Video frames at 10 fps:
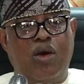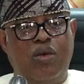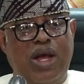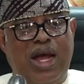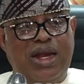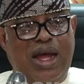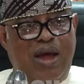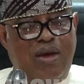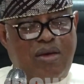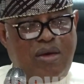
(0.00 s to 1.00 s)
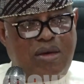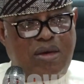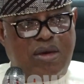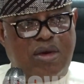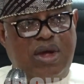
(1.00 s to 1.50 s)
We are now
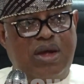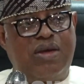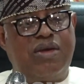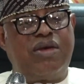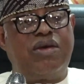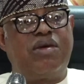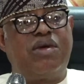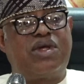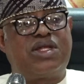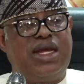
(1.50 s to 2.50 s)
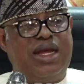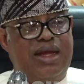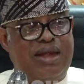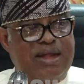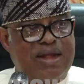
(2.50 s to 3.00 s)

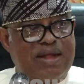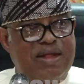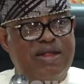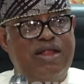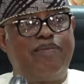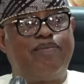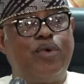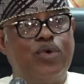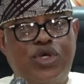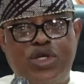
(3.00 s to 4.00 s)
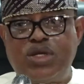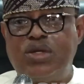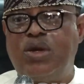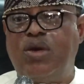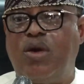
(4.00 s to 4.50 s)
seeing the push
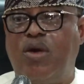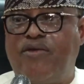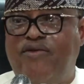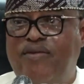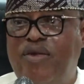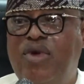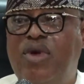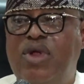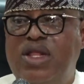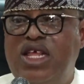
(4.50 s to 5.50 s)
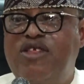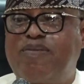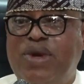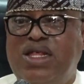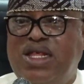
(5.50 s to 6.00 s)
of this
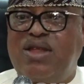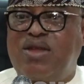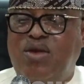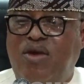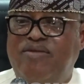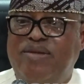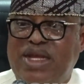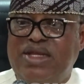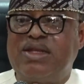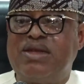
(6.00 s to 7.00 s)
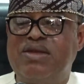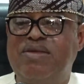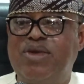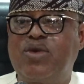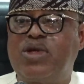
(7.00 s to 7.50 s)
present government
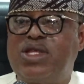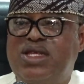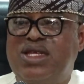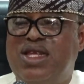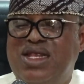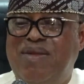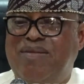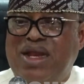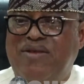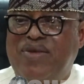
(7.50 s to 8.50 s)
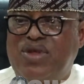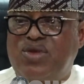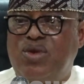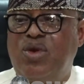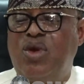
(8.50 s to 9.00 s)
because it is in the
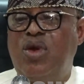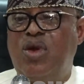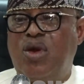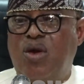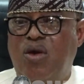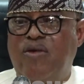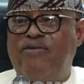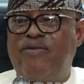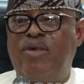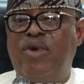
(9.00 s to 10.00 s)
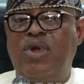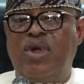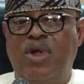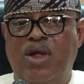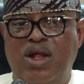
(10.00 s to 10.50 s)
manifesto of
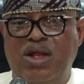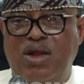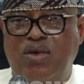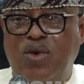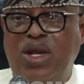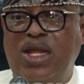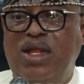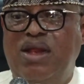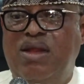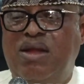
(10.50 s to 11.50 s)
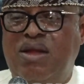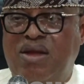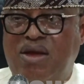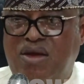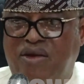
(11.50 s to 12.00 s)
the ruling
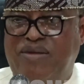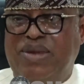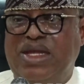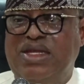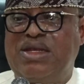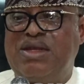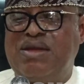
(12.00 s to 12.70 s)
government